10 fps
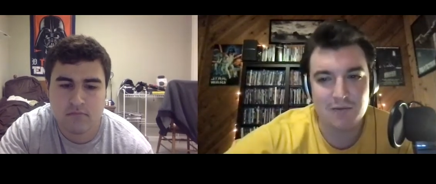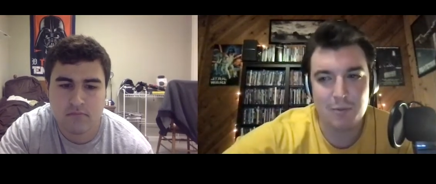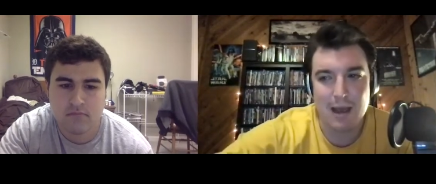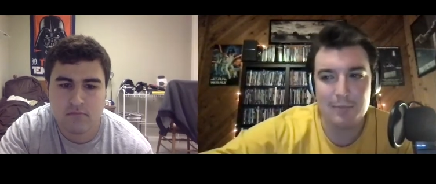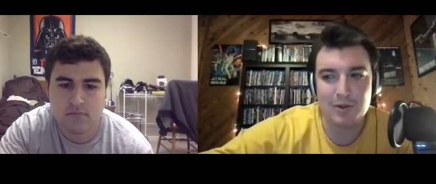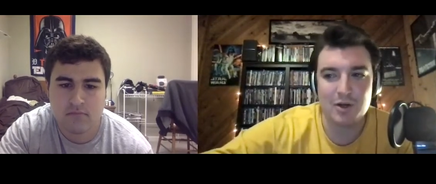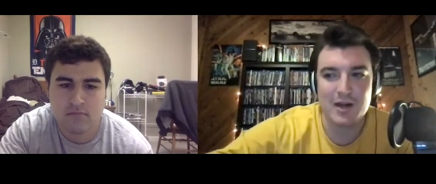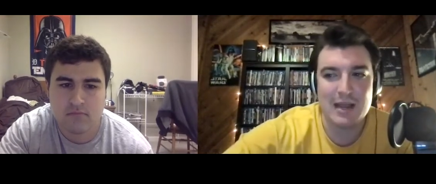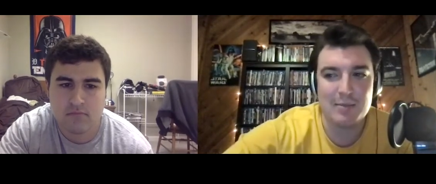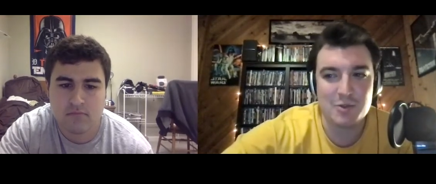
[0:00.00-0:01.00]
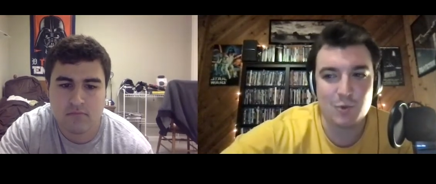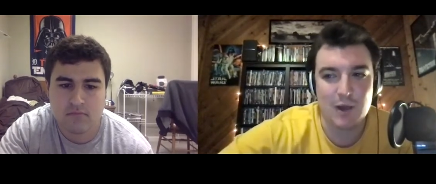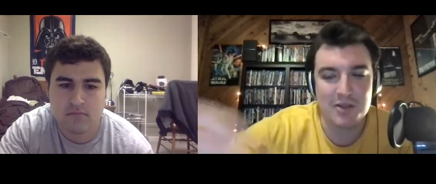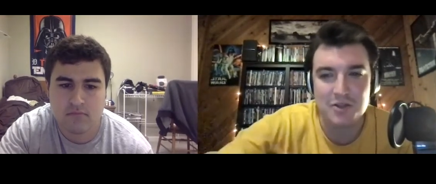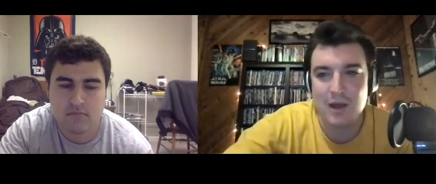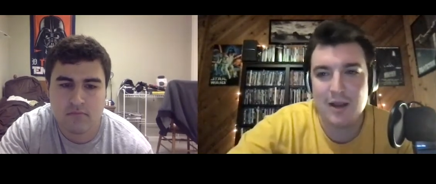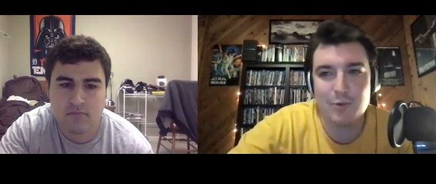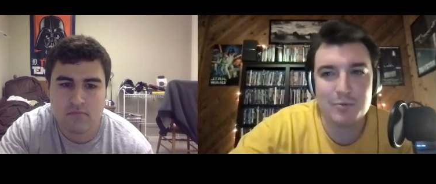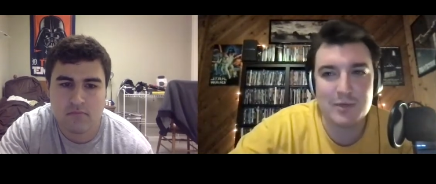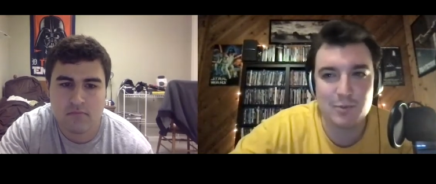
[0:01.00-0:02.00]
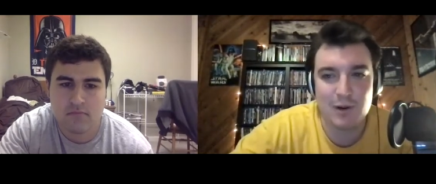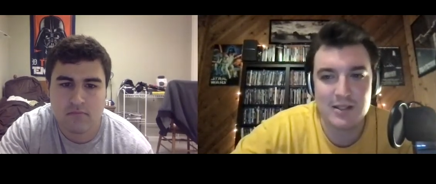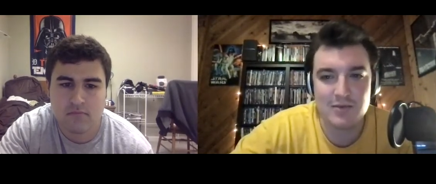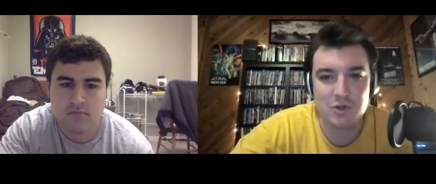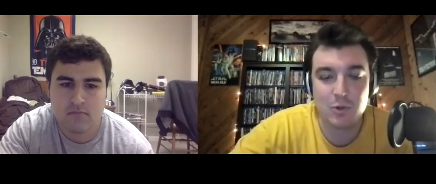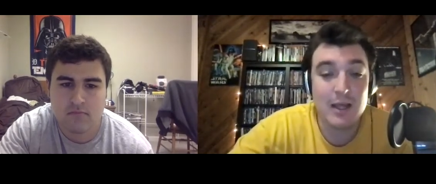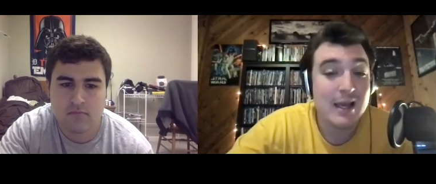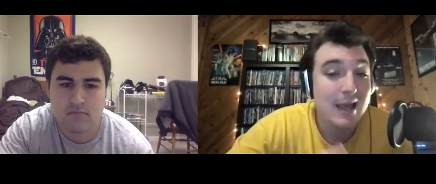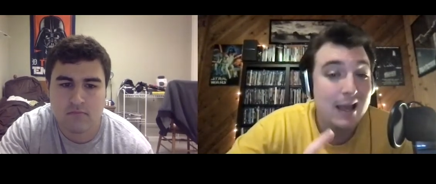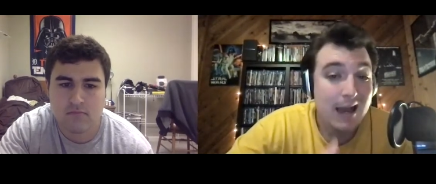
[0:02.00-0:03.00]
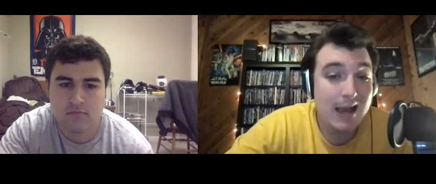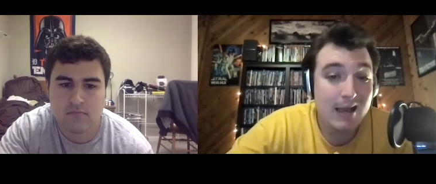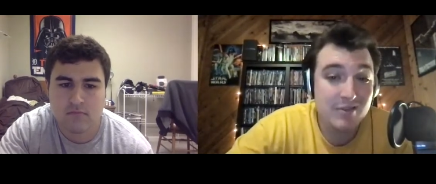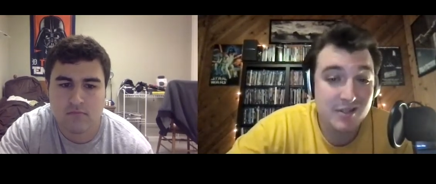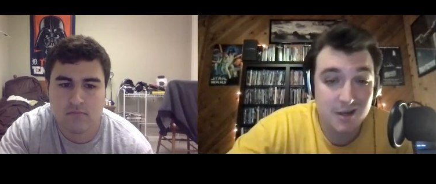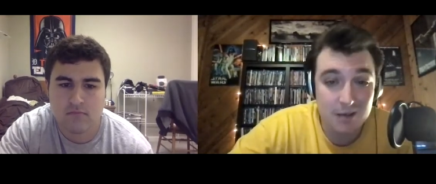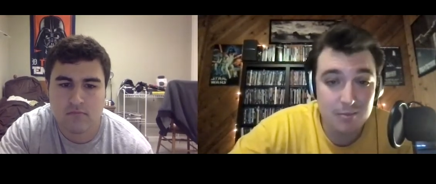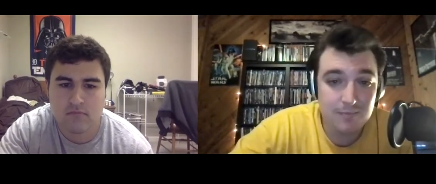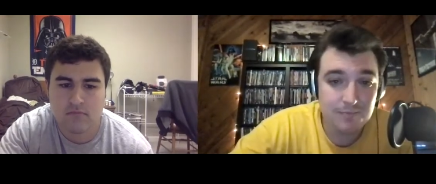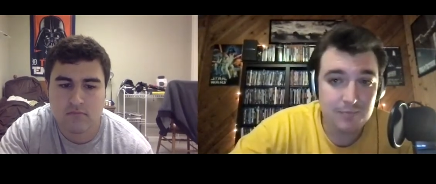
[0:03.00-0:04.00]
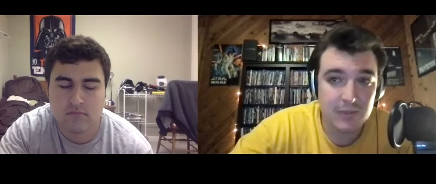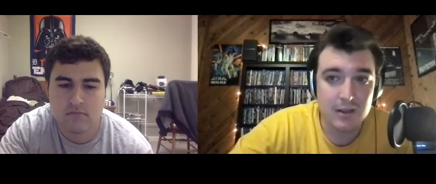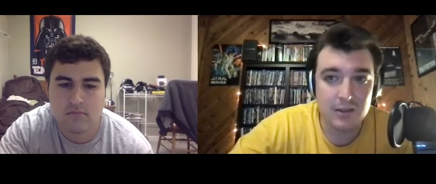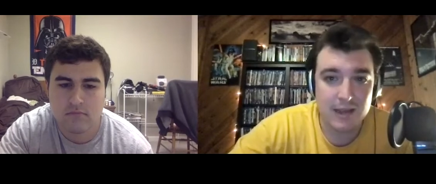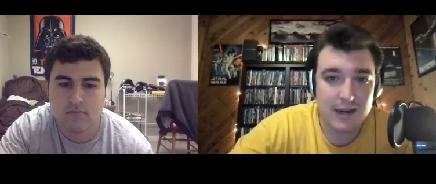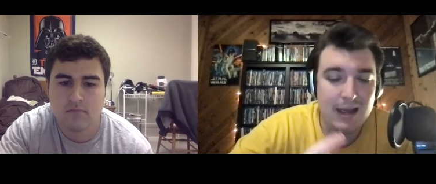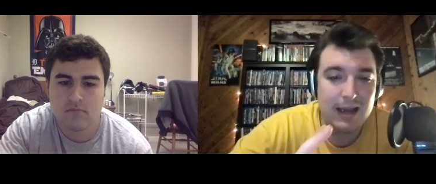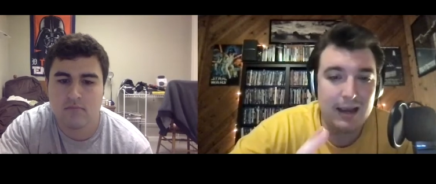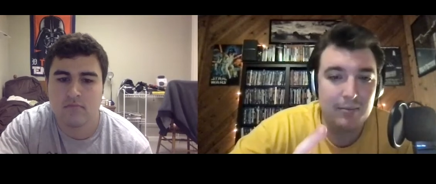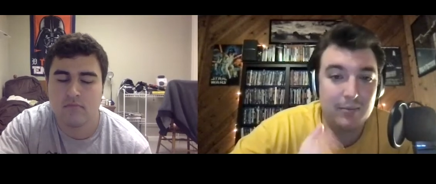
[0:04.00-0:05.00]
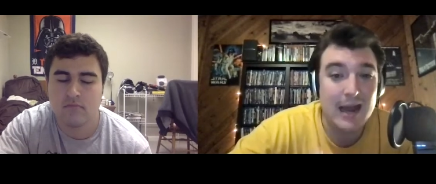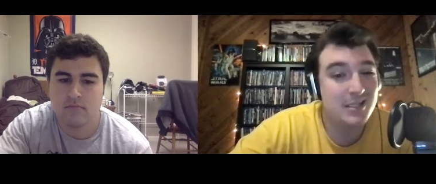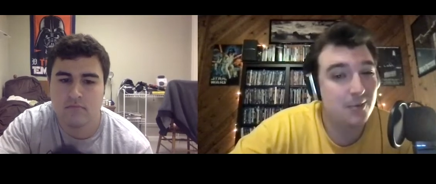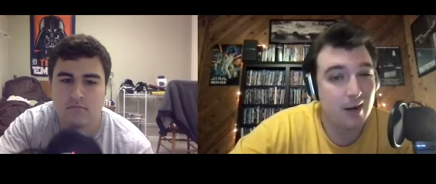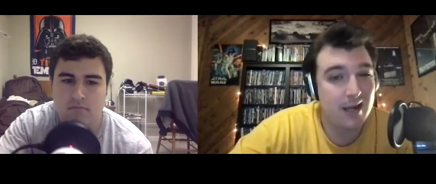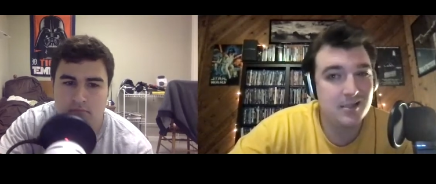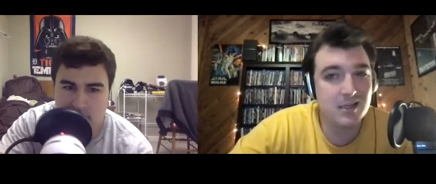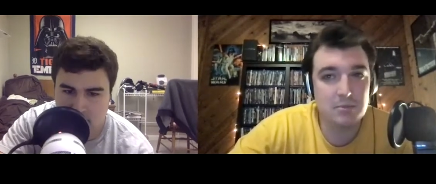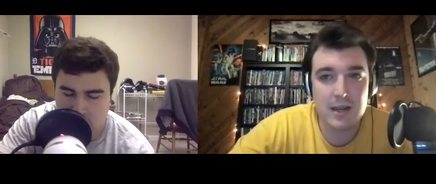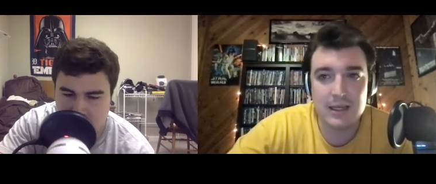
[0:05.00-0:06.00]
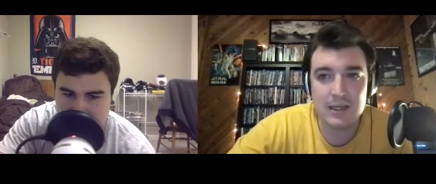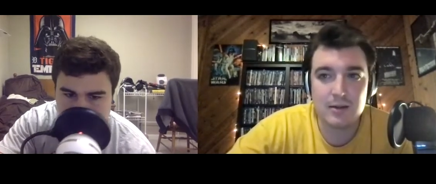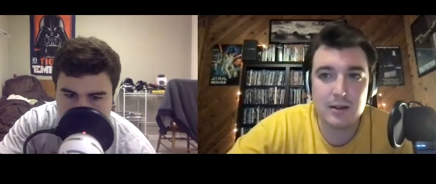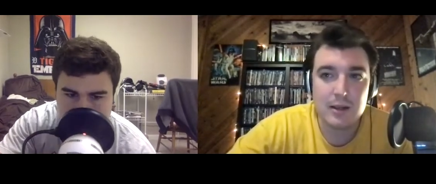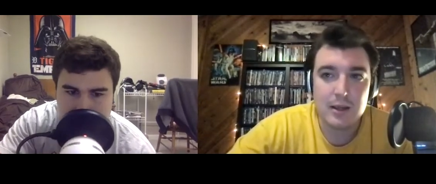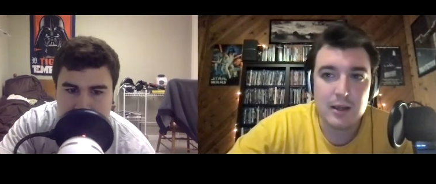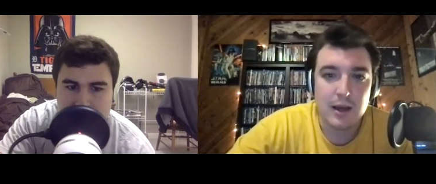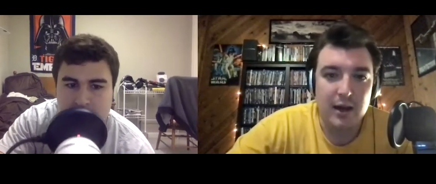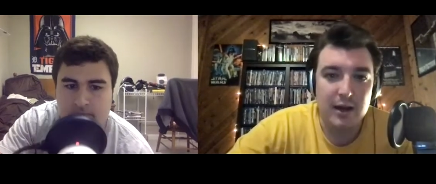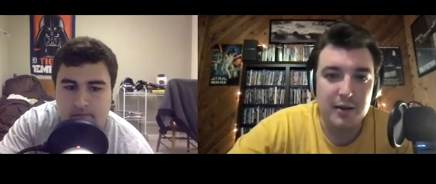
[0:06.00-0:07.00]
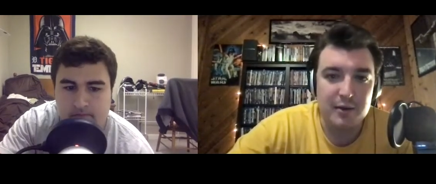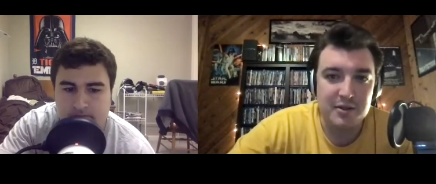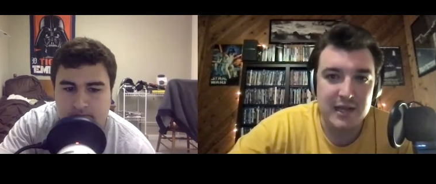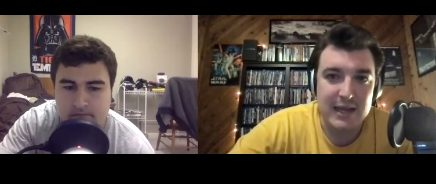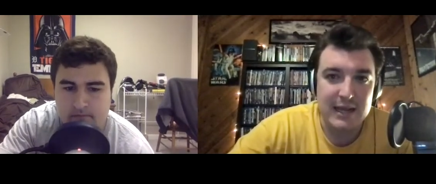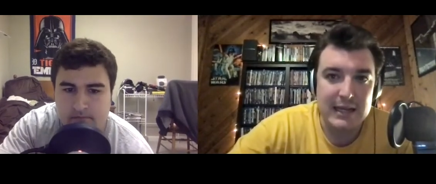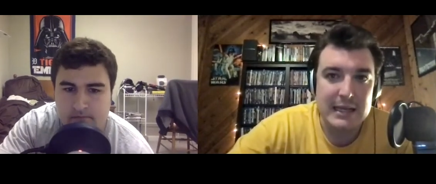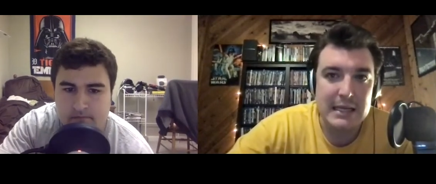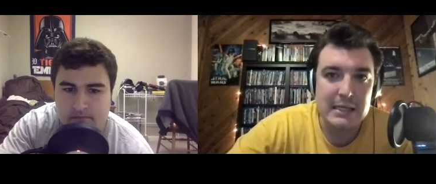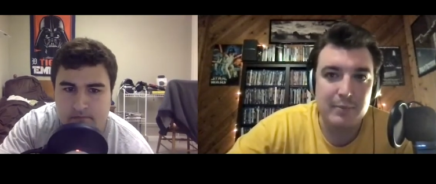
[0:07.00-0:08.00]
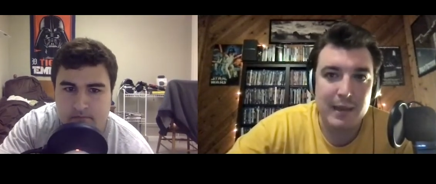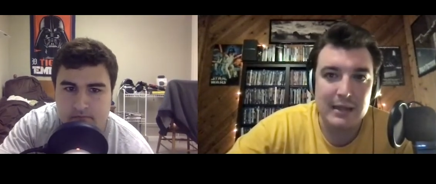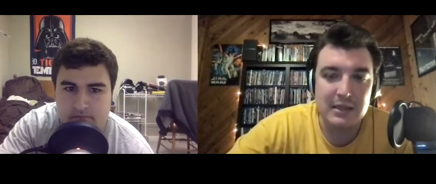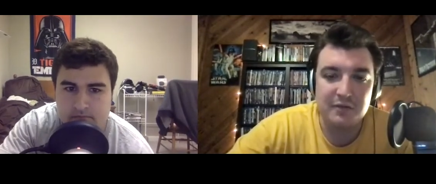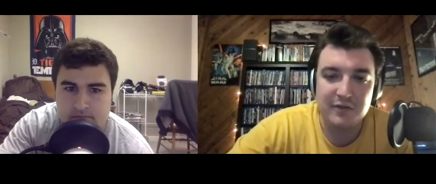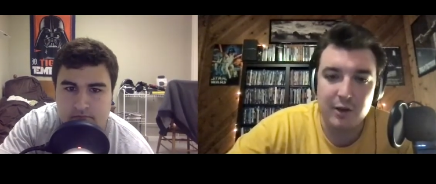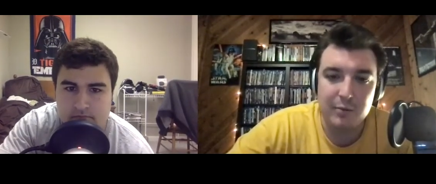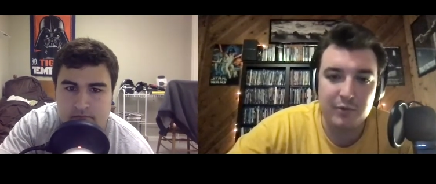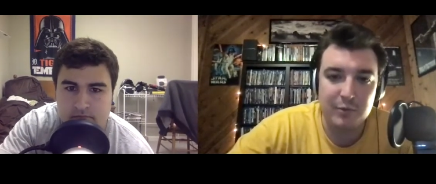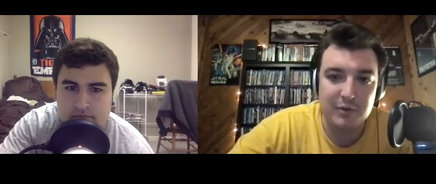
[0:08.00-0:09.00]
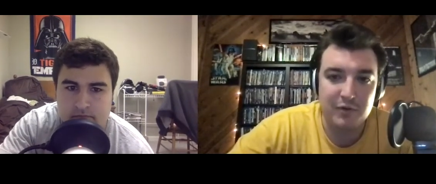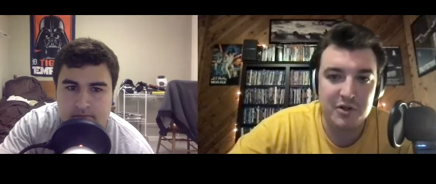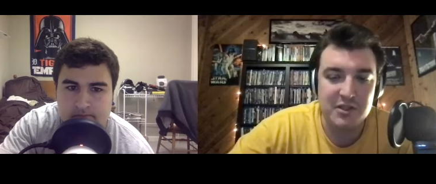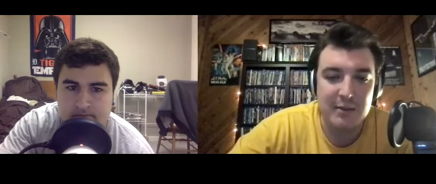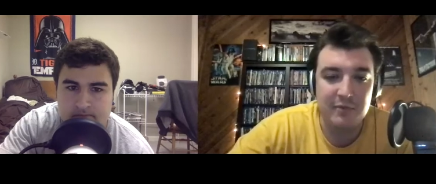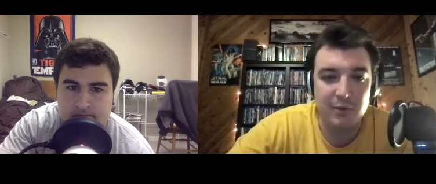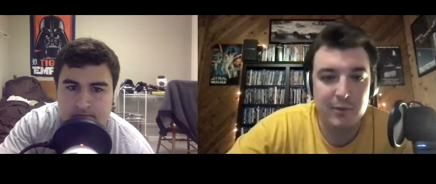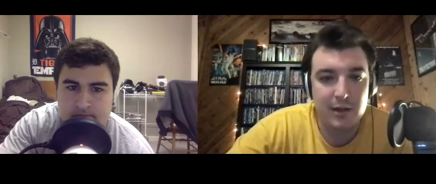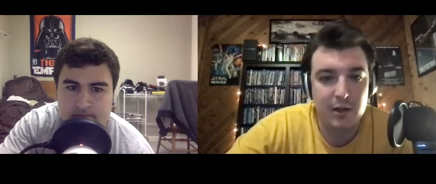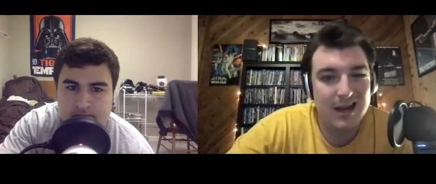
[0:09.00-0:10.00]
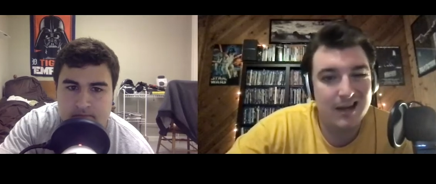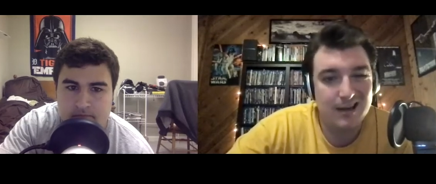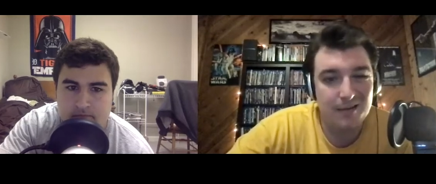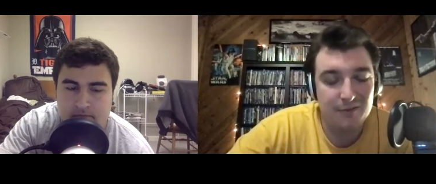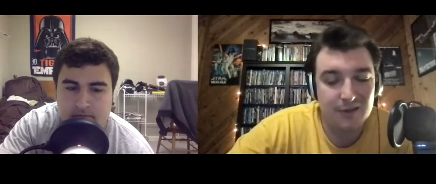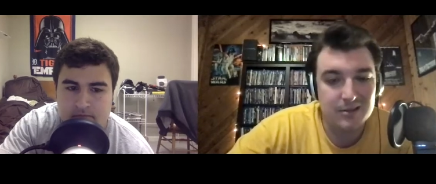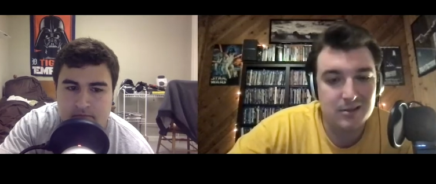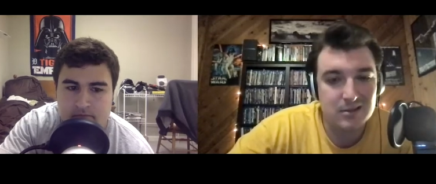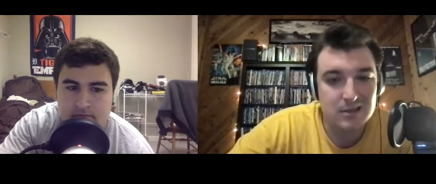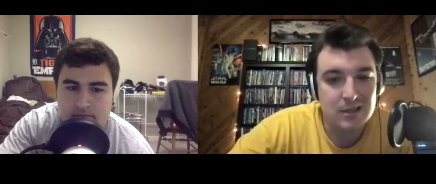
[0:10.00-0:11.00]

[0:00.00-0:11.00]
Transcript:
Speaker 1: popular name as well. So I wouldn't be surprised if she won. I have a snub that I'm not surprised didn't make it. Uh, there's a independent film from a first time filmmaker on Netflix